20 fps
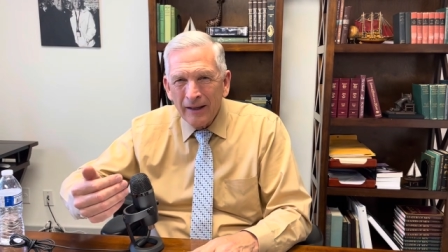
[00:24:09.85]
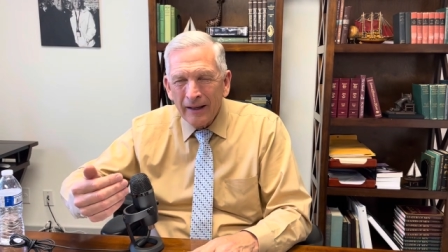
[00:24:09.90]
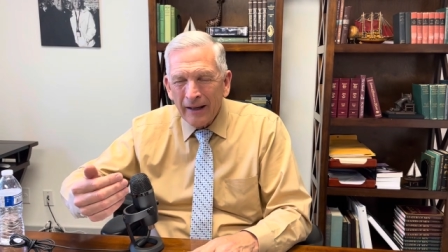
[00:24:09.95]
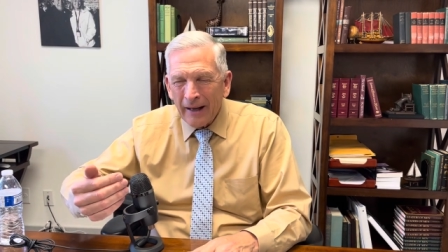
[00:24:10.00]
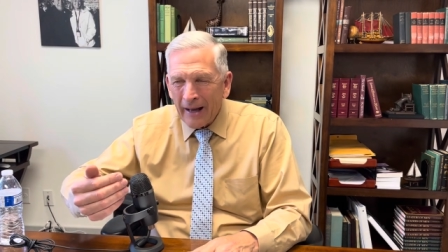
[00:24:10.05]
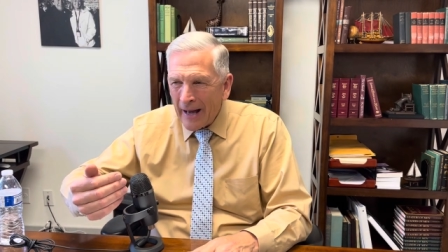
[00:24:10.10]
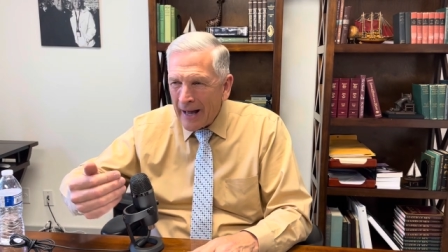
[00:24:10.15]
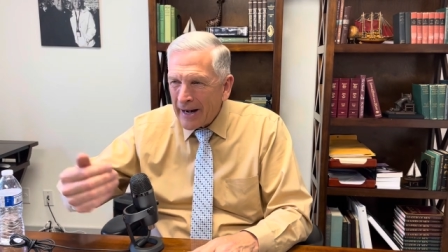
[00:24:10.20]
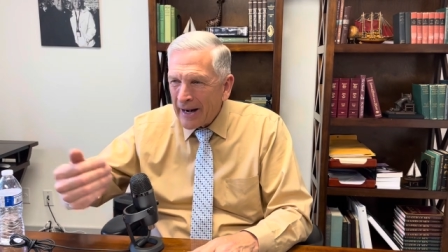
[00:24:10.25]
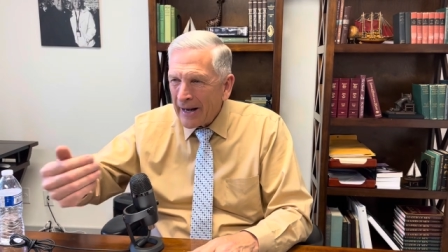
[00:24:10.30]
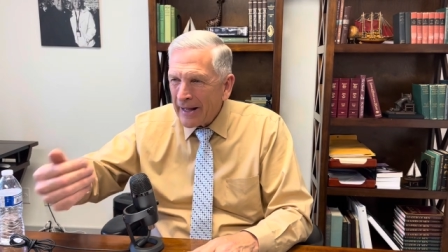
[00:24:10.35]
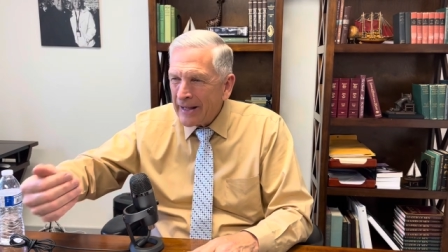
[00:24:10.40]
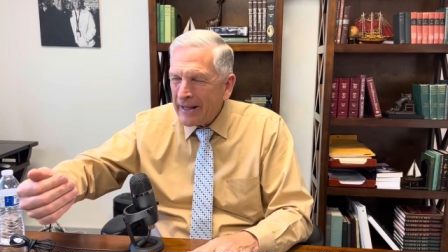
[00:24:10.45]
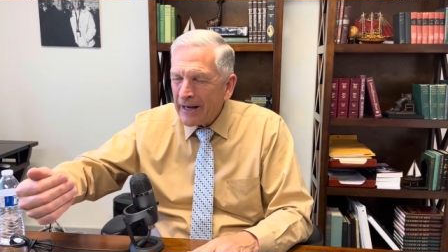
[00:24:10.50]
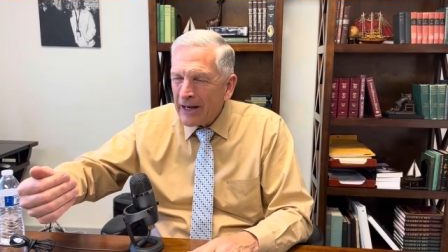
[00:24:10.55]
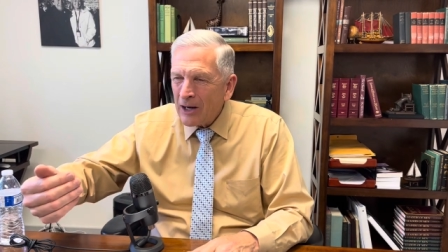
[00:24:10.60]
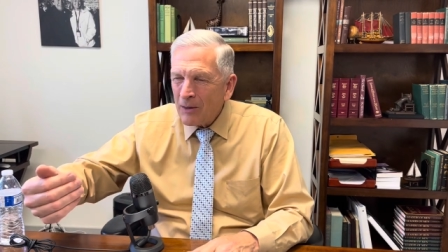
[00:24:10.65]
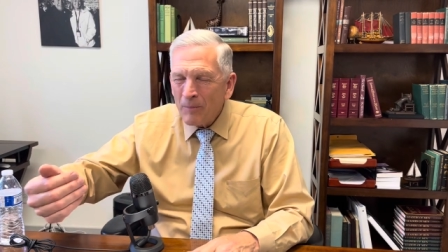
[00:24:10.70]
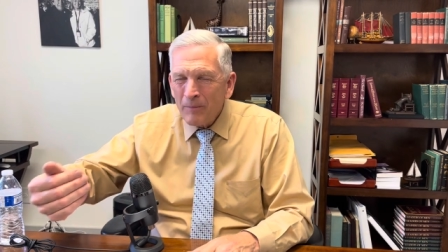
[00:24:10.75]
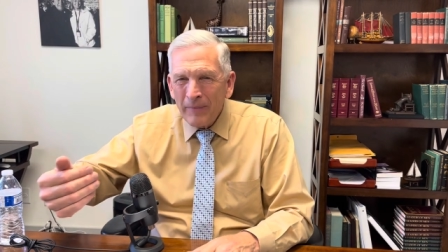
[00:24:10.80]
How did I get
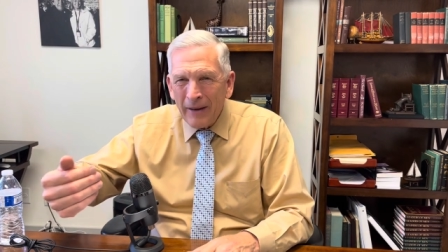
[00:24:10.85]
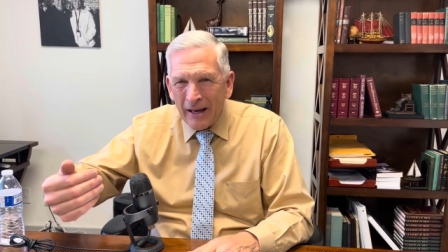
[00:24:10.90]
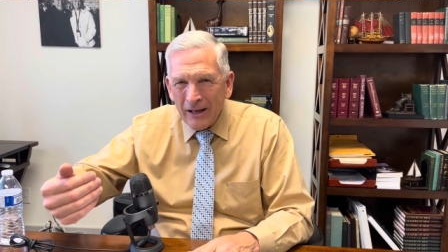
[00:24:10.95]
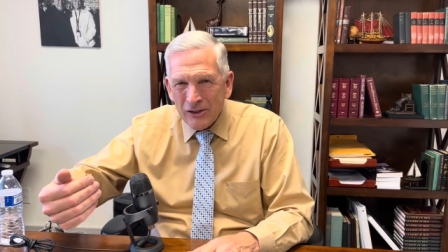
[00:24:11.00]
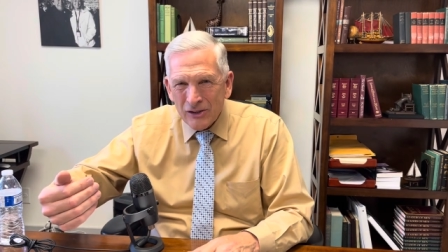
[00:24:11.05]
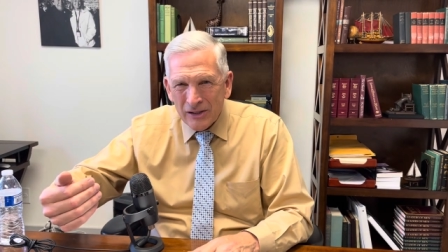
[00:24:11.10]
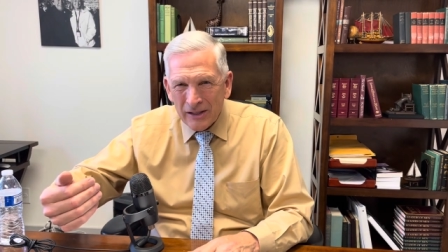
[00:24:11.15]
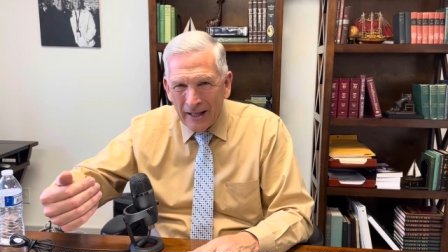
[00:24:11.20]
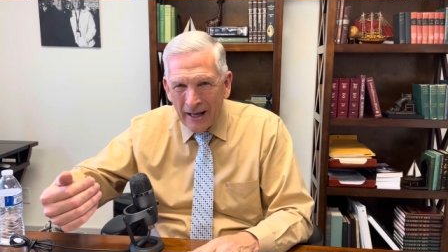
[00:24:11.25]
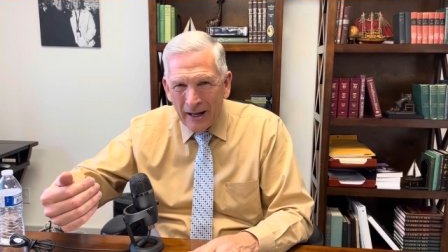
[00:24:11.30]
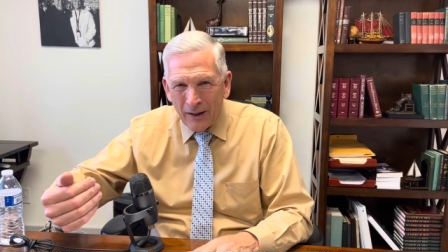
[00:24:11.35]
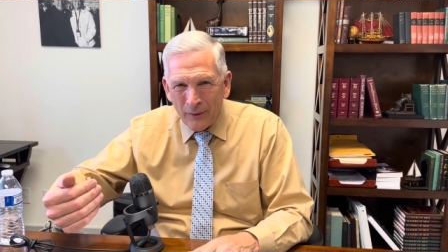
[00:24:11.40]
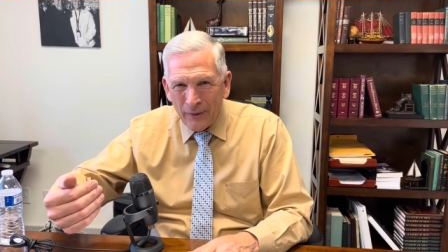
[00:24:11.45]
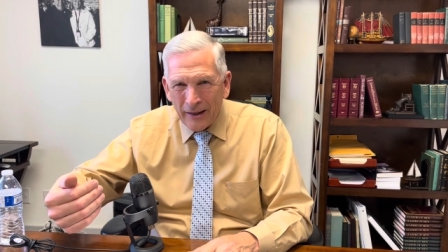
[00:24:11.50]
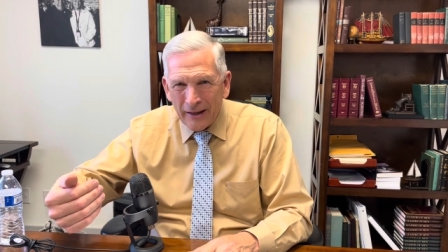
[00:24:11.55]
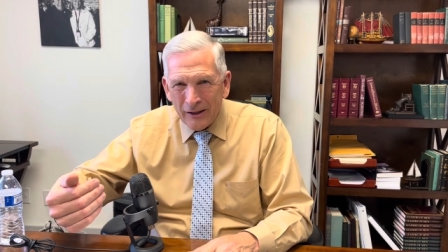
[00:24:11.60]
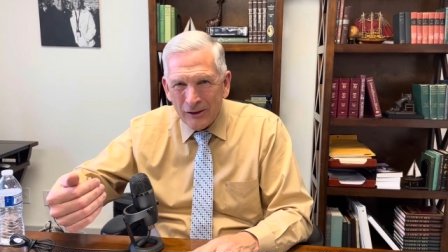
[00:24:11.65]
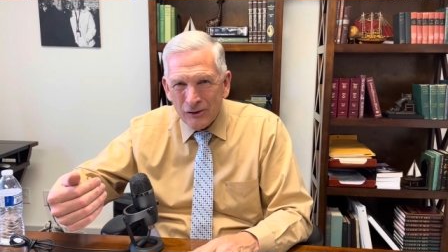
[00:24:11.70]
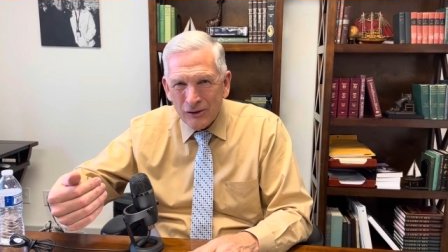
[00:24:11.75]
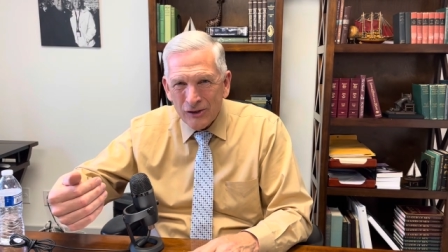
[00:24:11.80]
in a mess like
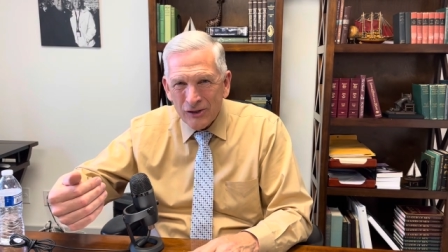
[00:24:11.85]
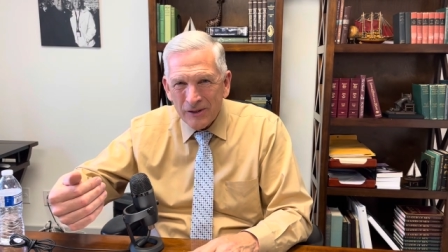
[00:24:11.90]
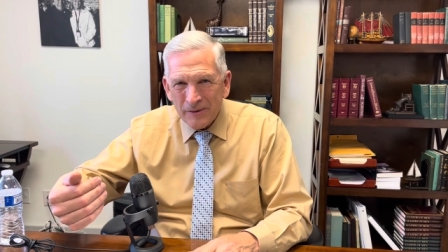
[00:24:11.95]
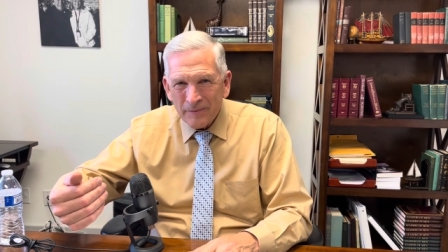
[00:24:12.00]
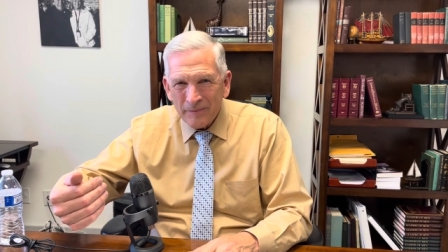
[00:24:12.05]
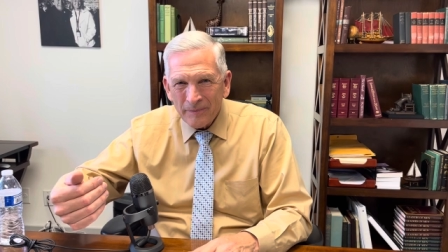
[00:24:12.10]
this?